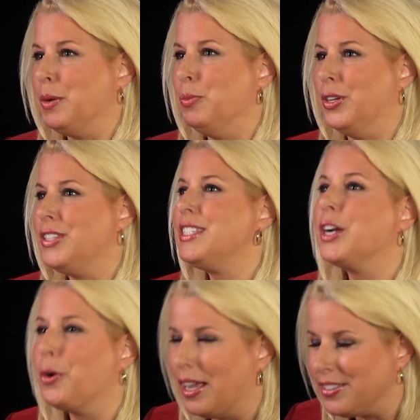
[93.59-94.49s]
him with
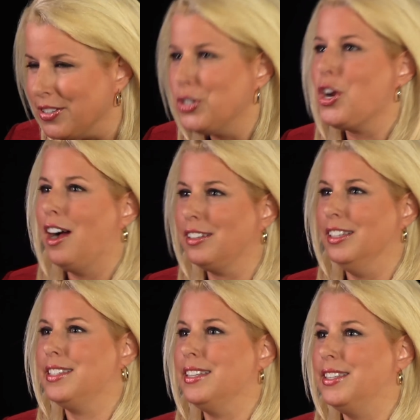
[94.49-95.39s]
cigarettes and
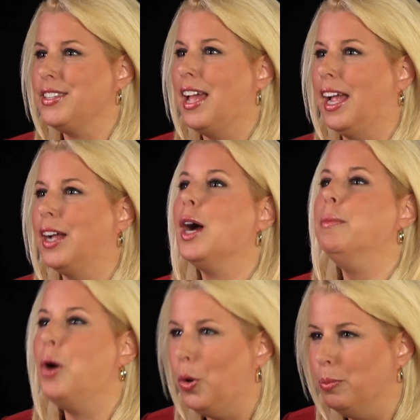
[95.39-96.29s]
chocolates and saying,
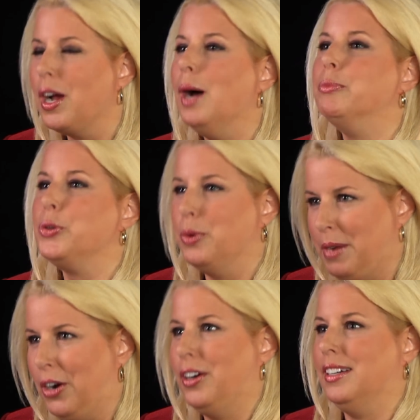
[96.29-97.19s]
Come home, come to
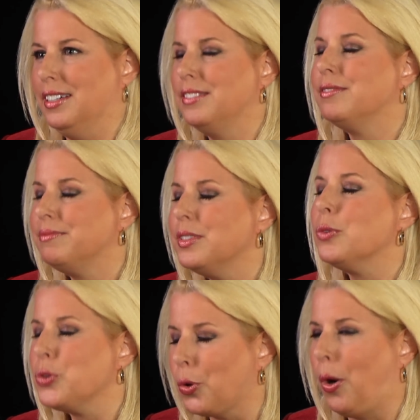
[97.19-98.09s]
America
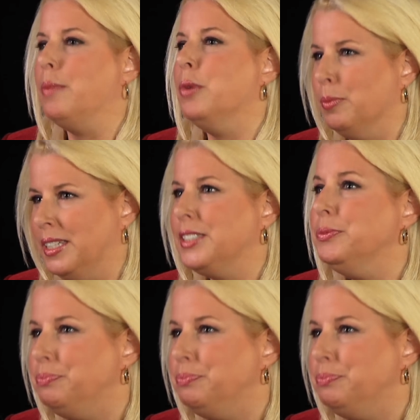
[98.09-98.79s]
was a great moment.